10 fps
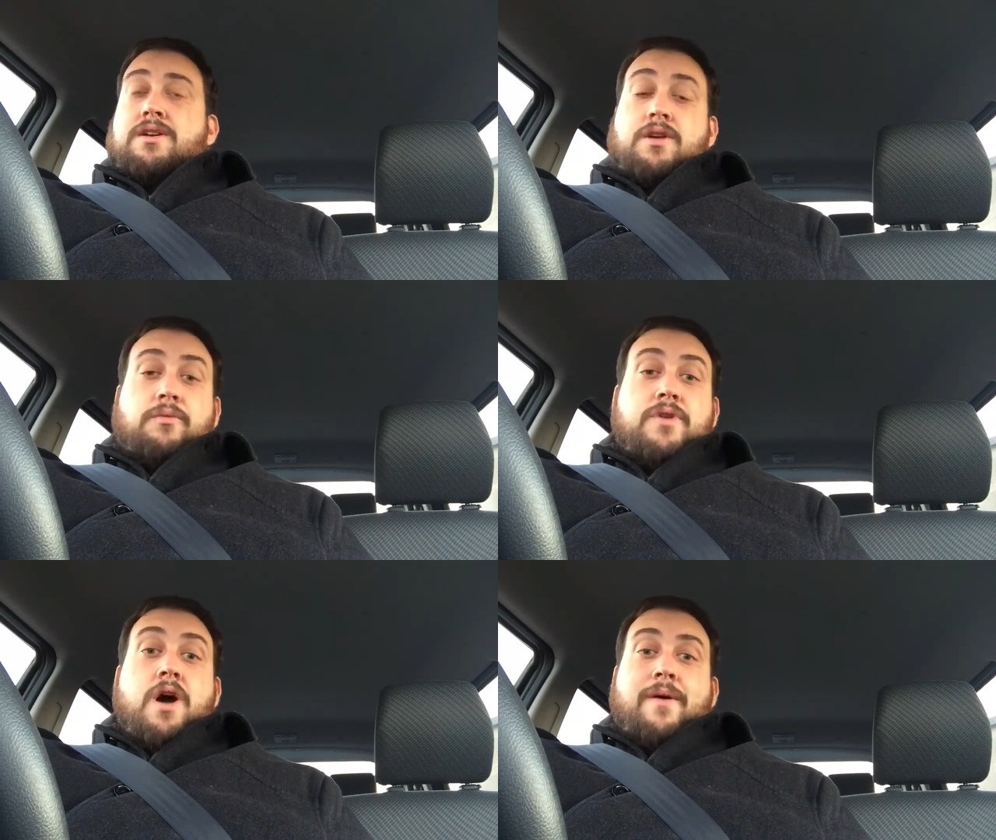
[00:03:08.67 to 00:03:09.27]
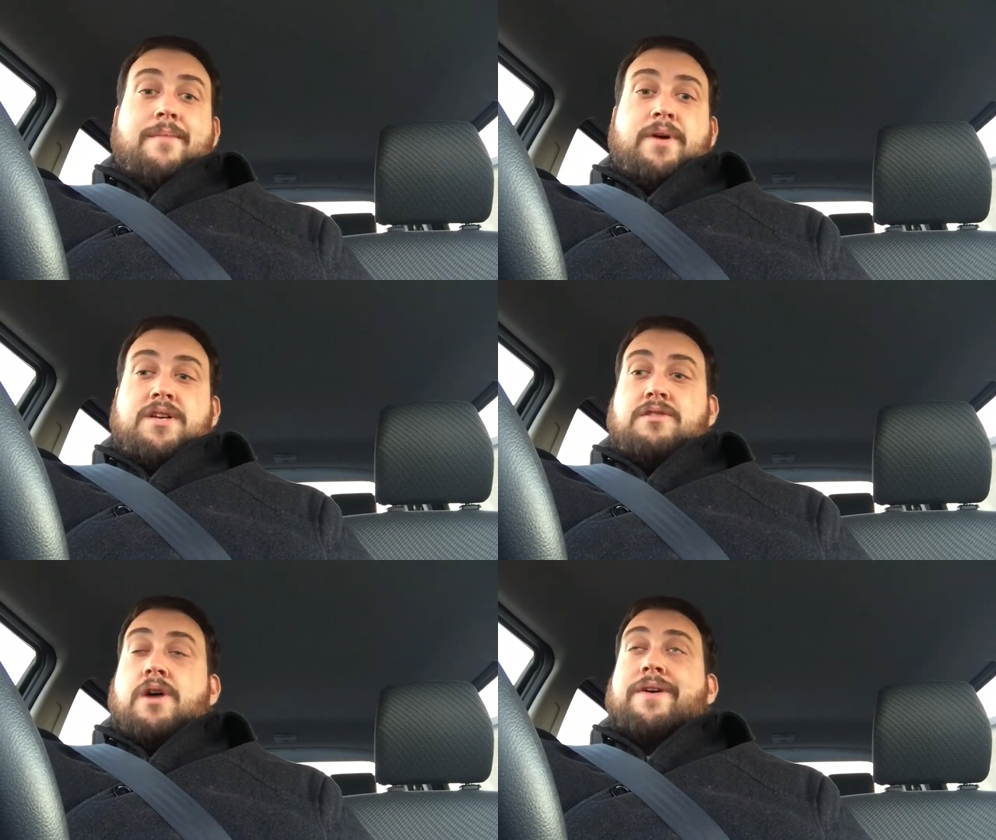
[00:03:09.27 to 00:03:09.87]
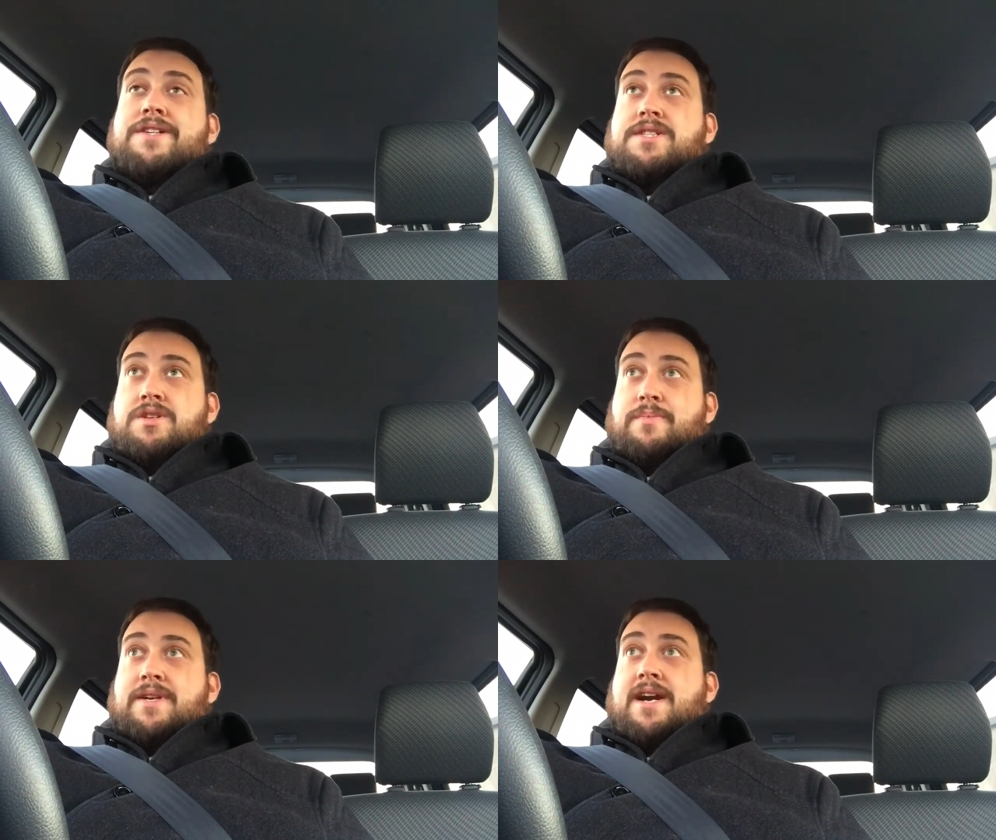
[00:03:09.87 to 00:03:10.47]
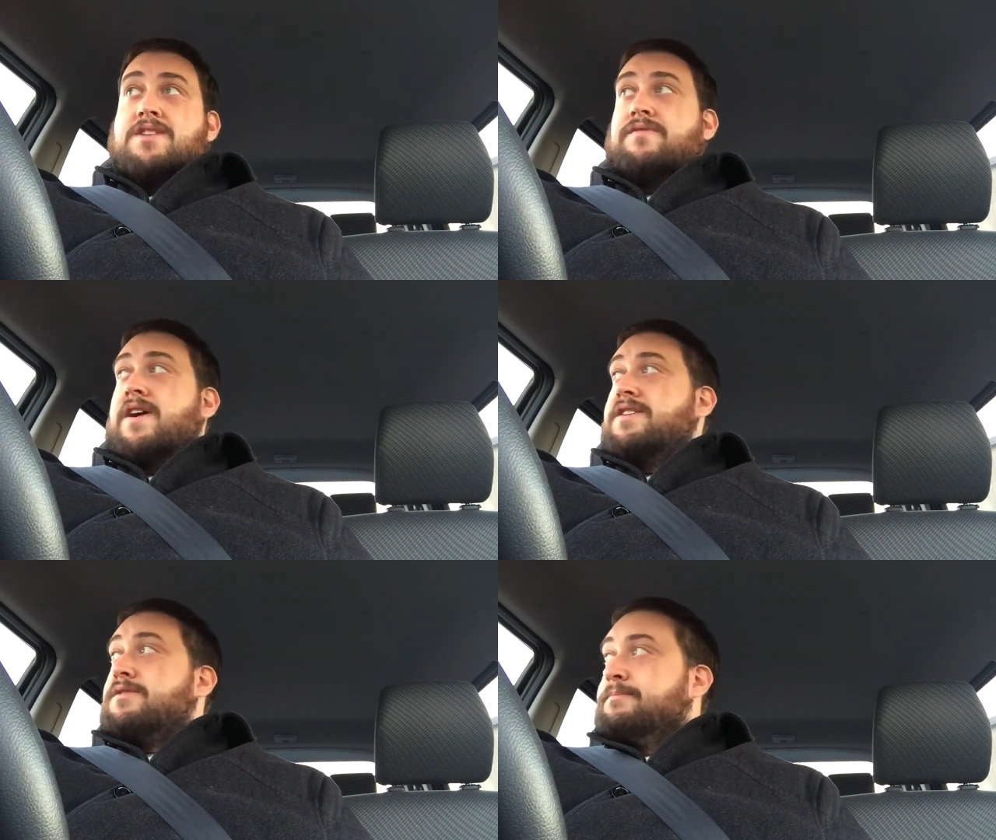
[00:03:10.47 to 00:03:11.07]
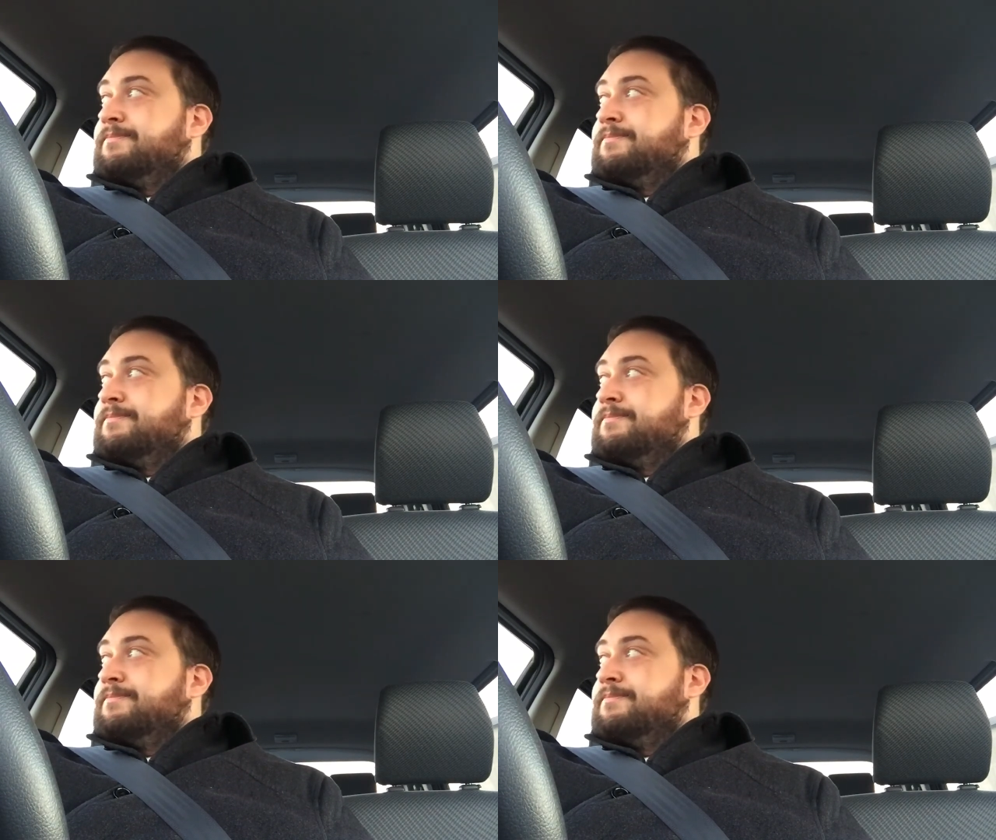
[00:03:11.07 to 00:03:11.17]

don't know him, but you know his stupid catchphrase.